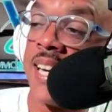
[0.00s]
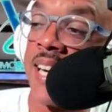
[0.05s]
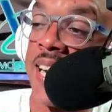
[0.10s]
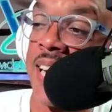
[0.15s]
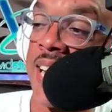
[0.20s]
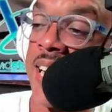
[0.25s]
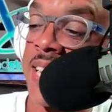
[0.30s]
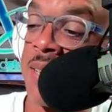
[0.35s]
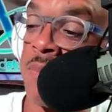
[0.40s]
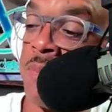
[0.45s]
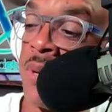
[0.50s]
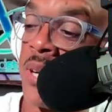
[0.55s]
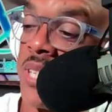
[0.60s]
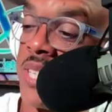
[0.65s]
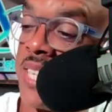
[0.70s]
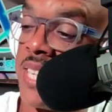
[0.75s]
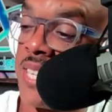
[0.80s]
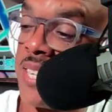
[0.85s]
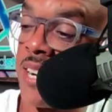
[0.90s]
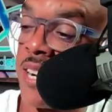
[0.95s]
I had
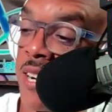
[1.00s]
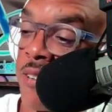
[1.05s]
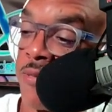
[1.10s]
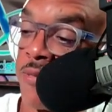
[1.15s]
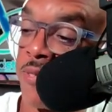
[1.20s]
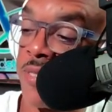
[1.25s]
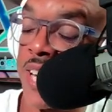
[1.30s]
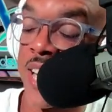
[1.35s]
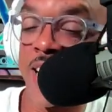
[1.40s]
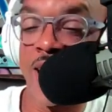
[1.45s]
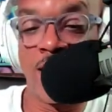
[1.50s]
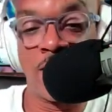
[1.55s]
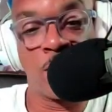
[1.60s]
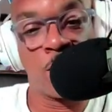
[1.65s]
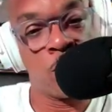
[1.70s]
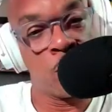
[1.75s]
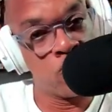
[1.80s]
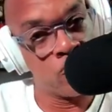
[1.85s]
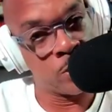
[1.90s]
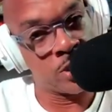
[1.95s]
Monday off. I had
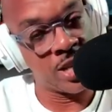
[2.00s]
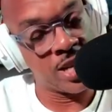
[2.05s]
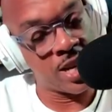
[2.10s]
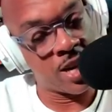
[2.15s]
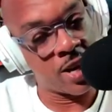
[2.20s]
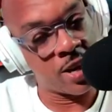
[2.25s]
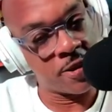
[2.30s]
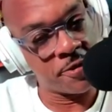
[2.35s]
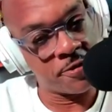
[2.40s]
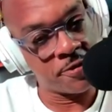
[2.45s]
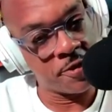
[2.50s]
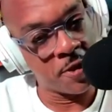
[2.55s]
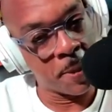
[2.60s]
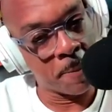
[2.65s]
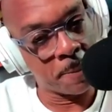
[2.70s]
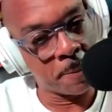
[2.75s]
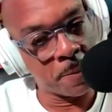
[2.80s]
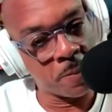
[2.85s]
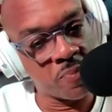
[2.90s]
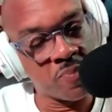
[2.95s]
Tuesday off.
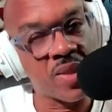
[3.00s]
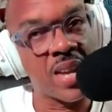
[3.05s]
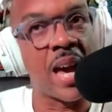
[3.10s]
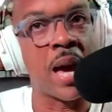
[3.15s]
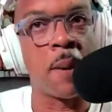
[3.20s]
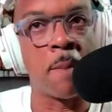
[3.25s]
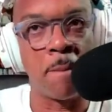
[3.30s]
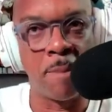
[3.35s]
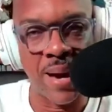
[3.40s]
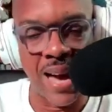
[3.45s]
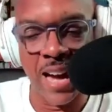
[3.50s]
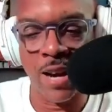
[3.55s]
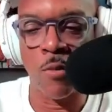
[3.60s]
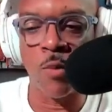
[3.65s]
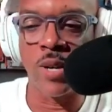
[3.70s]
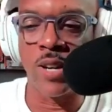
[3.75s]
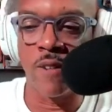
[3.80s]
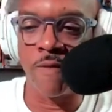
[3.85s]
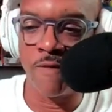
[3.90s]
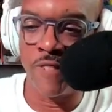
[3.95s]
And back
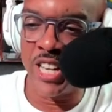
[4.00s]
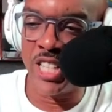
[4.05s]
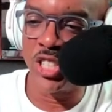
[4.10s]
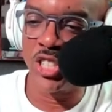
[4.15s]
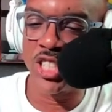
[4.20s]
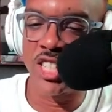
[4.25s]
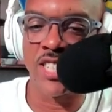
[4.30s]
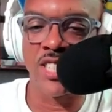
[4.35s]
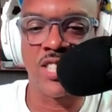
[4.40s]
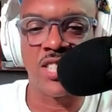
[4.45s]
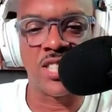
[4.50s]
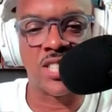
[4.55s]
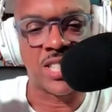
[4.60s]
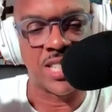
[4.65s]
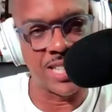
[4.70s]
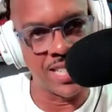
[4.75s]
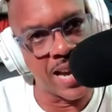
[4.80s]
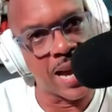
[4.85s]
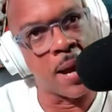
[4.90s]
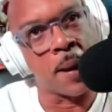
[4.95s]
with a vengeance
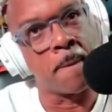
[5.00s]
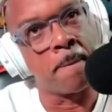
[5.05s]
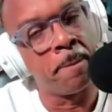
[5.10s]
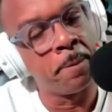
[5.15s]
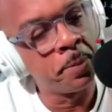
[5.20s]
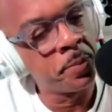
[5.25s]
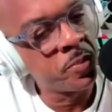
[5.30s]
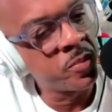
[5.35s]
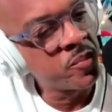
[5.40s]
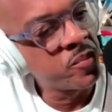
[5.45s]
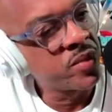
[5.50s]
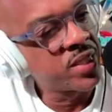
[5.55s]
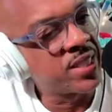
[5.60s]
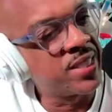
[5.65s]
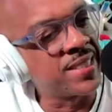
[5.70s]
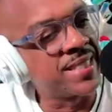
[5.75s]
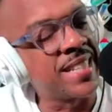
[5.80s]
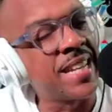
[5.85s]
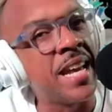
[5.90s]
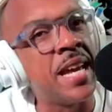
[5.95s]
today.
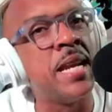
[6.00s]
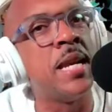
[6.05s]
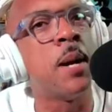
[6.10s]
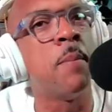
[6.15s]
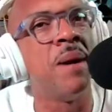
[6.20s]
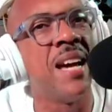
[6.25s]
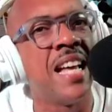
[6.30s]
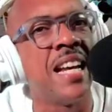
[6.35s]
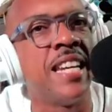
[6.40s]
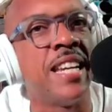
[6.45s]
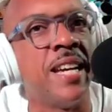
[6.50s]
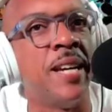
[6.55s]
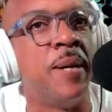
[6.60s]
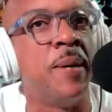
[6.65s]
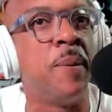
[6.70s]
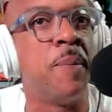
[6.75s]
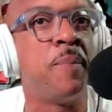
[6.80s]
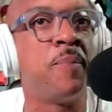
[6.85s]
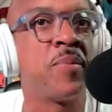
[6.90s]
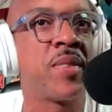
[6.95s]
Because in the building,
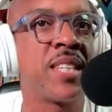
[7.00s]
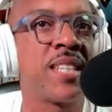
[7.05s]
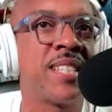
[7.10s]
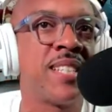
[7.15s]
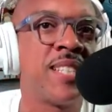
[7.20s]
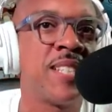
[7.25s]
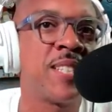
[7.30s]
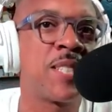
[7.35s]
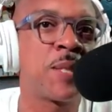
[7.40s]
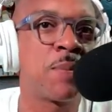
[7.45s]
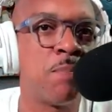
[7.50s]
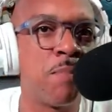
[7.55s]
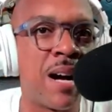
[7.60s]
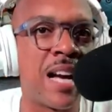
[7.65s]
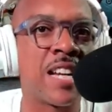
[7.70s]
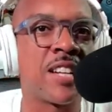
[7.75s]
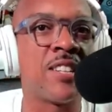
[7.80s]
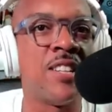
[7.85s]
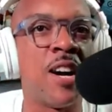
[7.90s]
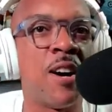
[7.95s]
it's
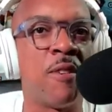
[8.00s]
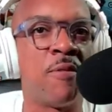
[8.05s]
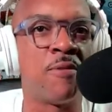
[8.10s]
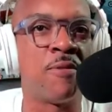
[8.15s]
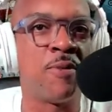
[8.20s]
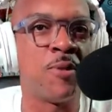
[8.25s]
Mike Love.